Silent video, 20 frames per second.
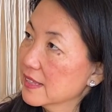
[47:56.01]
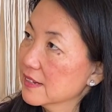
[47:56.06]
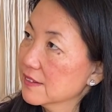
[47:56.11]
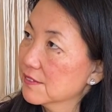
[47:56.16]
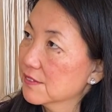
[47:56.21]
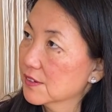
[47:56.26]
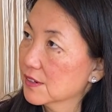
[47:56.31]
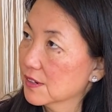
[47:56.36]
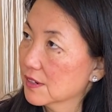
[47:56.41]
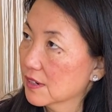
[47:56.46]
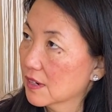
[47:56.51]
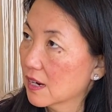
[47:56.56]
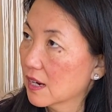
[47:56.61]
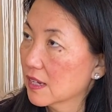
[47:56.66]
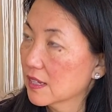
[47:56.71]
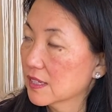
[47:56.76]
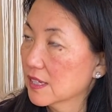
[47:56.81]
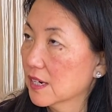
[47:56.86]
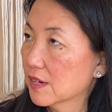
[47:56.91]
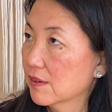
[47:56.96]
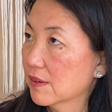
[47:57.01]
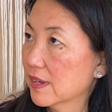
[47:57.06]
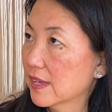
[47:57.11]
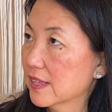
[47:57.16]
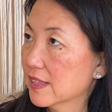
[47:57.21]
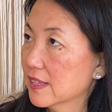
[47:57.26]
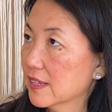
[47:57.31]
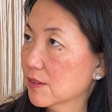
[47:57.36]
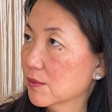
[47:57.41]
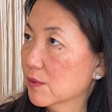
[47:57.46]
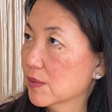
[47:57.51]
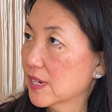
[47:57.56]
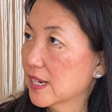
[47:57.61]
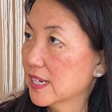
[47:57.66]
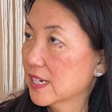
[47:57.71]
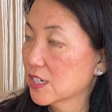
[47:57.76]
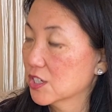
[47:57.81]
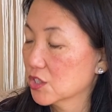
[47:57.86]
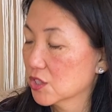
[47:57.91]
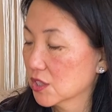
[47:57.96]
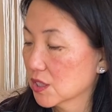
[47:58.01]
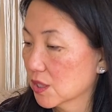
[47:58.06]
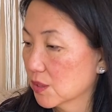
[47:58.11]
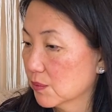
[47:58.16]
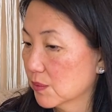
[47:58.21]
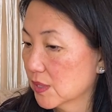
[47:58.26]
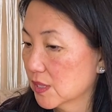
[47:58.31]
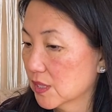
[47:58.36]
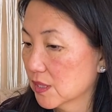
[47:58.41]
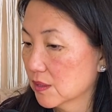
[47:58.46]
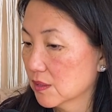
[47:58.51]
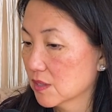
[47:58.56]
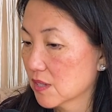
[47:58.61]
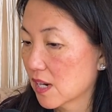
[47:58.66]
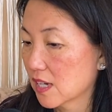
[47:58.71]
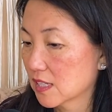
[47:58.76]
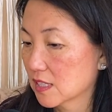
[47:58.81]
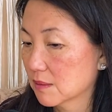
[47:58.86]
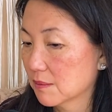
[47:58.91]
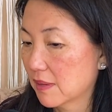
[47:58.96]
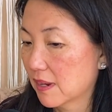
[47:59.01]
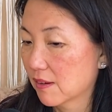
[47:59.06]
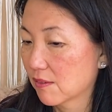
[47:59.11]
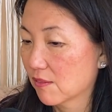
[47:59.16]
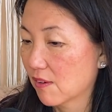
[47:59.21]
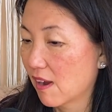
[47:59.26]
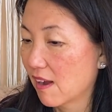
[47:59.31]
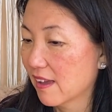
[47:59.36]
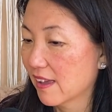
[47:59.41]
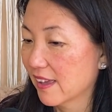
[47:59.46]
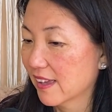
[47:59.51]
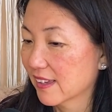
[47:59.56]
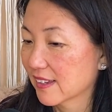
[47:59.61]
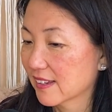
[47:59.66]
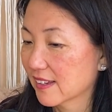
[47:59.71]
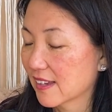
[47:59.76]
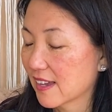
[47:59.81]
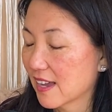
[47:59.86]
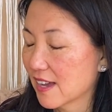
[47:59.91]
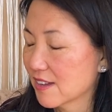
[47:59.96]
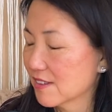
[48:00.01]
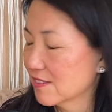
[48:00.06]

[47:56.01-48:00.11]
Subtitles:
I think I think initially when you talked about raw